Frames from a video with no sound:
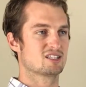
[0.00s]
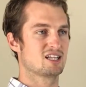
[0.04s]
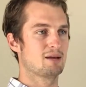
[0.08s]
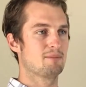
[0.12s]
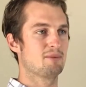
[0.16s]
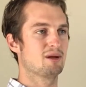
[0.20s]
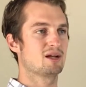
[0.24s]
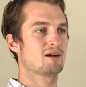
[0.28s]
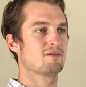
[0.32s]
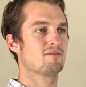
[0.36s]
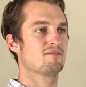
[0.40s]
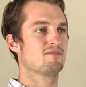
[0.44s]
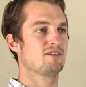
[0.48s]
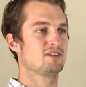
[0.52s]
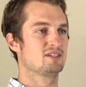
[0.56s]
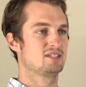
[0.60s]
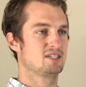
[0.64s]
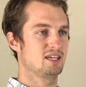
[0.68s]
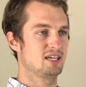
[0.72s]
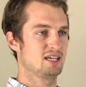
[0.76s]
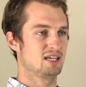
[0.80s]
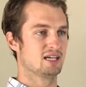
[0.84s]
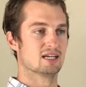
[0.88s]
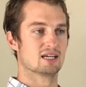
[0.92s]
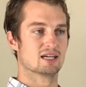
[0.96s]
They become
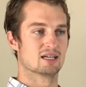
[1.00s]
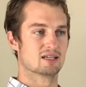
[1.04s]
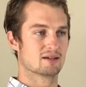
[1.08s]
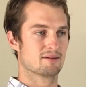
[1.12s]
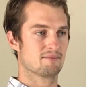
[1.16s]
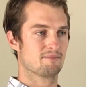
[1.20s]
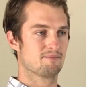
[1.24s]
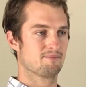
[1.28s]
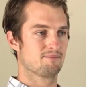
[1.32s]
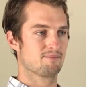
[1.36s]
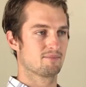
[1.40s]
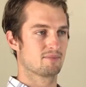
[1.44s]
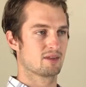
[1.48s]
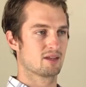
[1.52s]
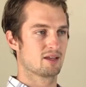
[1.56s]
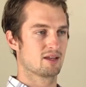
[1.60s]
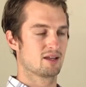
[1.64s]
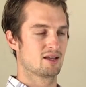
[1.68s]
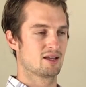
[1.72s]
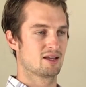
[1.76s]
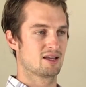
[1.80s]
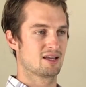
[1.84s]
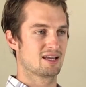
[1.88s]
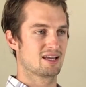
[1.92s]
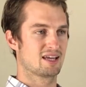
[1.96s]
fatigued.
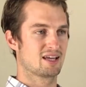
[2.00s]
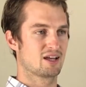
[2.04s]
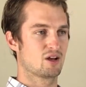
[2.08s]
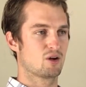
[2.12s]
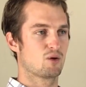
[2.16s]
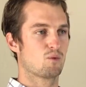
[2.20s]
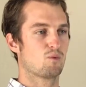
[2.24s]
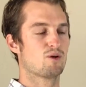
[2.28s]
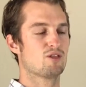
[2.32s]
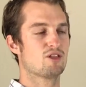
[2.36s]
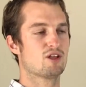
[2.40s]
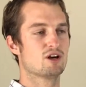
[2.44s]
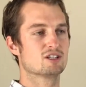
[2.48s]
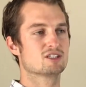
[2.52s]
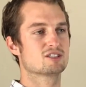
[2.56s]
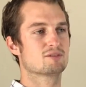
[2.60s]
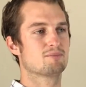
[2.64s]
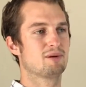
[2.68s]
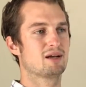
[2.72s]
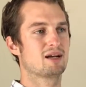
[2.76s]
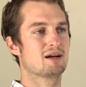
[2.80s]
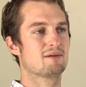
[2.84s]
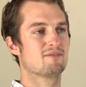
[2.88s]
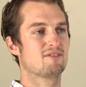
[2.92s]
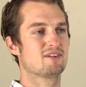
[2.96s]
When those
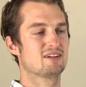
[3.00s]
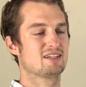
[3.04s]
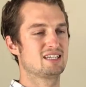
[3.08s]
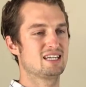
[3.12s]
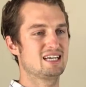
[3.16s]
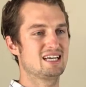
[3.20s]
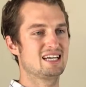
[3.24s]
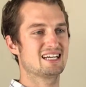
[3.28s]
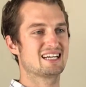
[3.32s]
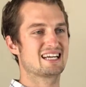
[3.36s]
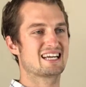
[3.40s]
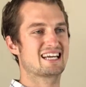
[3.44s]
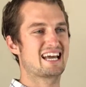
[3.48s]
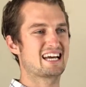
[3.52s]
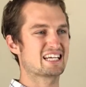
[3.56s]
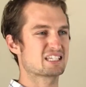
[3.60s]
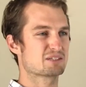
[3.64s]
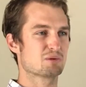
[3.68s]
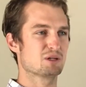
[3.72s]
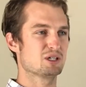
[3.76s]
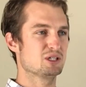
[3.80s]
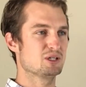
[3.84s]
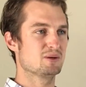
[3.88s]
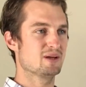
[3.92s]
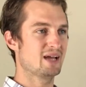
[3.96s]
become fatigued, guess
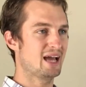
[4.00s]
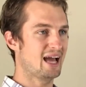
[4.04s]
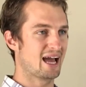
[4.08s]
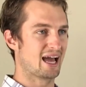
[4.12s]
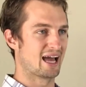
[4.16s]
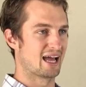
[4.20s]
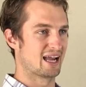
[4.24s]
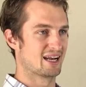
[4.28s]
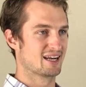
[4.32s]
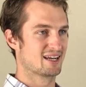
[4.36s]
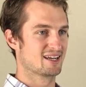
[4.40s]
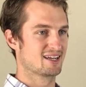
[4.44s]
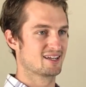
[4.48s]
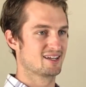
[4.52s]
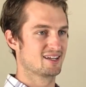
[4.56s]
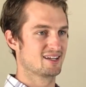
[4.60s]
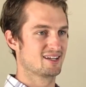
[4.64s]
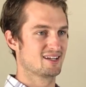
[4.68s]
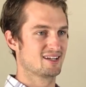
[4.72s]
what you get?